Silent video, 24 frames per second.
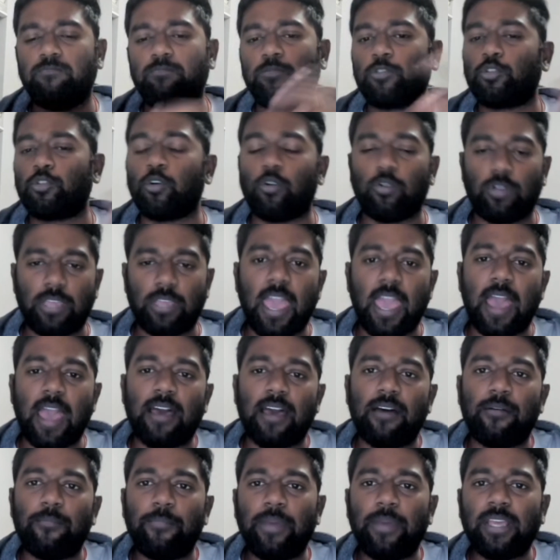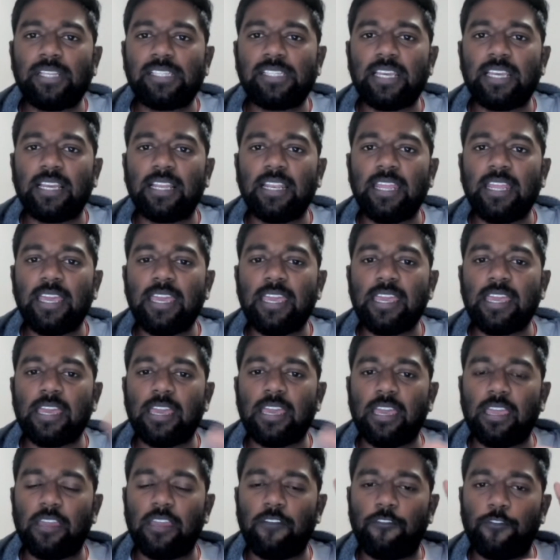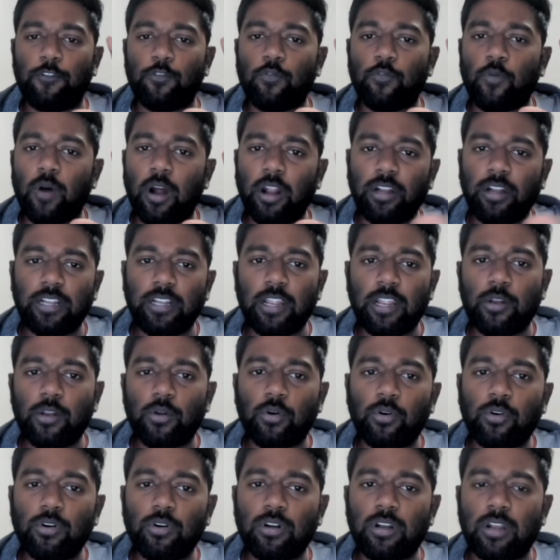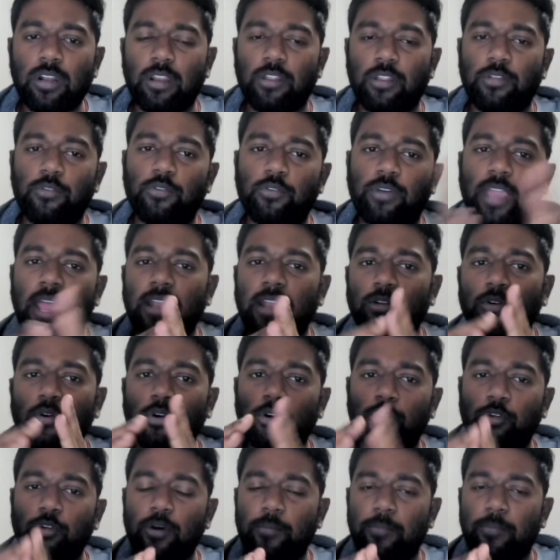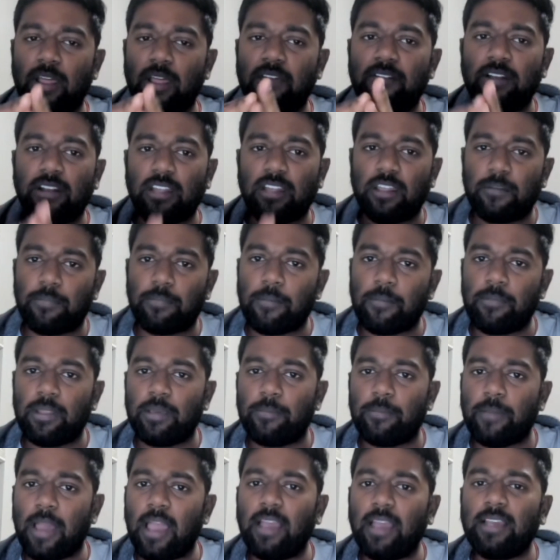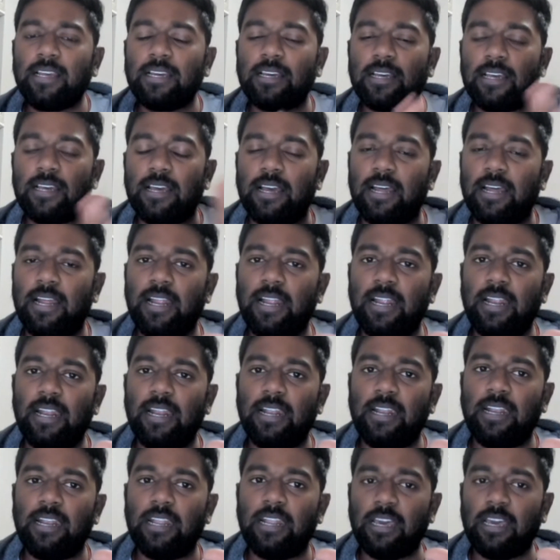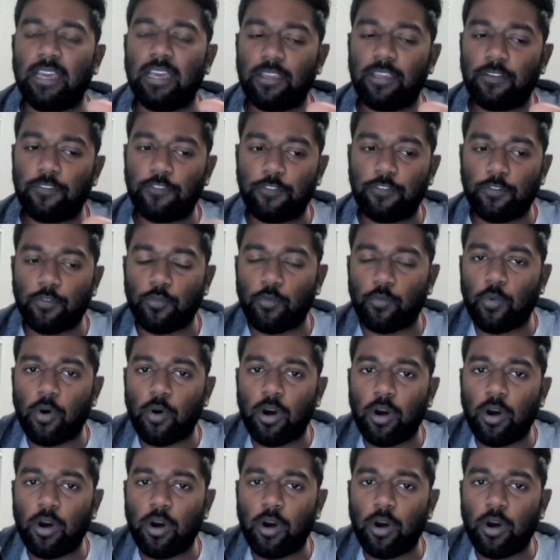So yeah, basically if you want a loan, you can go to a private or public bank. And if you